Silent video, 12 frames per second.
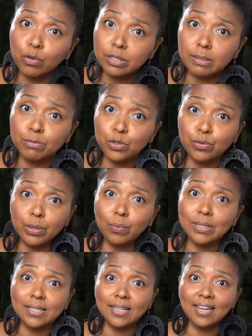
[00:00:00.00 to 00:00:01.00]
force them to drink
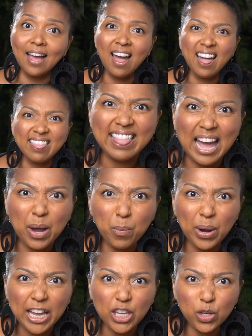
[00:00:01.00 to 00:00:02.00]
whiskey. That
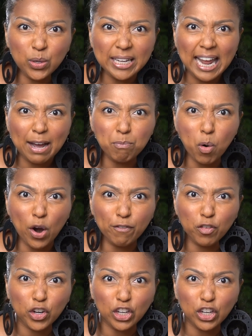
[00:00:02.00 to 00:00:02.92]
way you can have more for